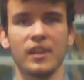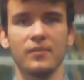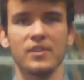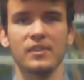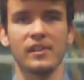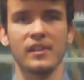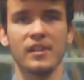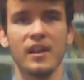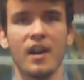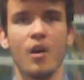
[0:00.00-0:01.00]
efficiently
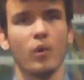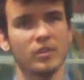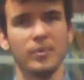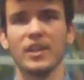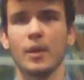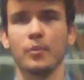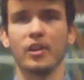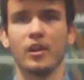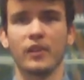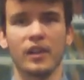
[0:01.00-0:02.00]
whilst being able to
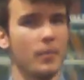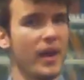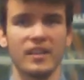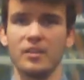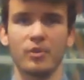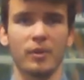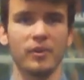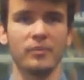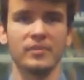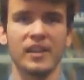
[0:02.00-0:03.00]
overcome any
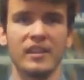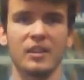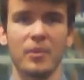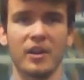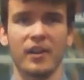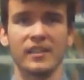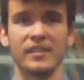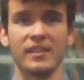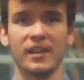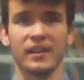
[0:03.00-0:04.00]
problems that may arise in
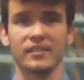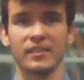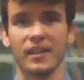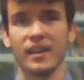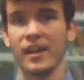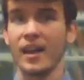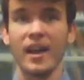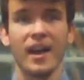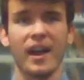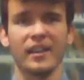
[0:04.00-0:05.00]
the task.
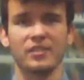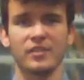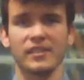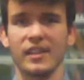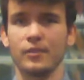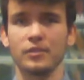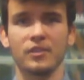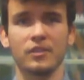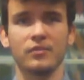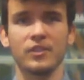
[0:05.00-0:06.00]
High stress levels
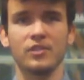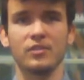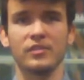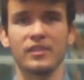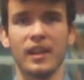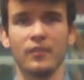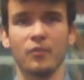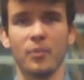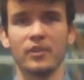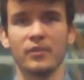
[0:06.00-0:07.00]
could reduce the level of
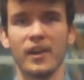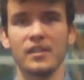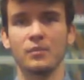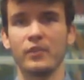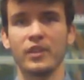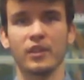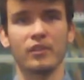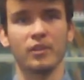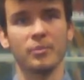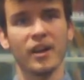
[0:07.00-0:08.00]
motivation within the
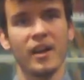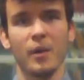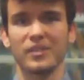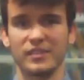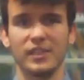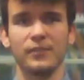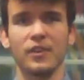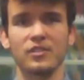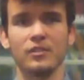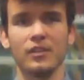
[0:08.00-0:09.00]
group, whilst
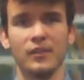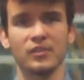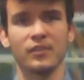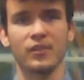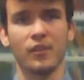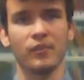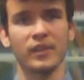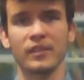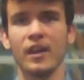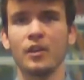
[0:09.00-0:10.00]
dysfunctional levels of
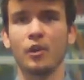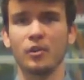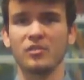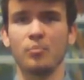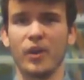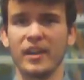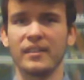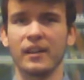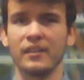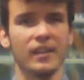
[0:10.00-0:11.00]
conflict could cause a
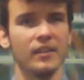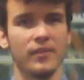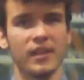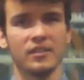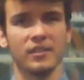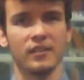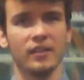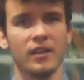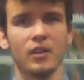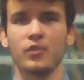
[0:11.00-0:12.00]
breakdown in innovation,
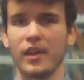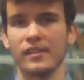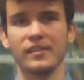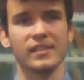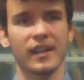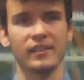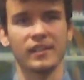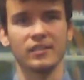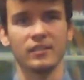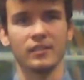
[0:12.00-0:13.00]
creating
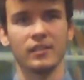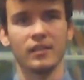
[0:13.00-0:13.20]
stagnation.